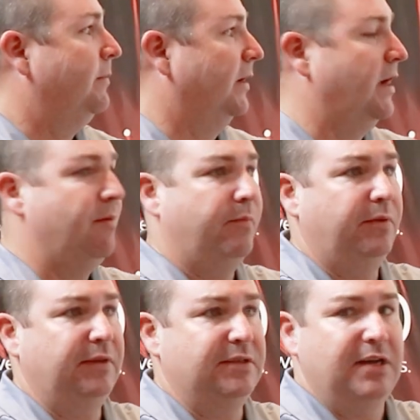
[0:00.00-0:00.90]
but come up
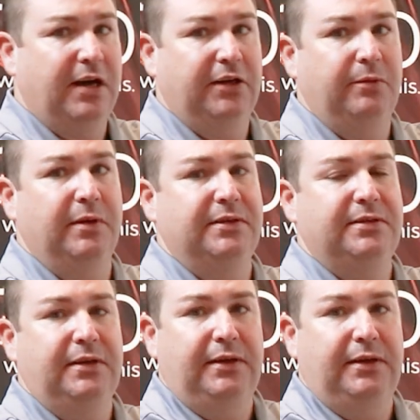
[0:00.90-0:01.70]
with these documents.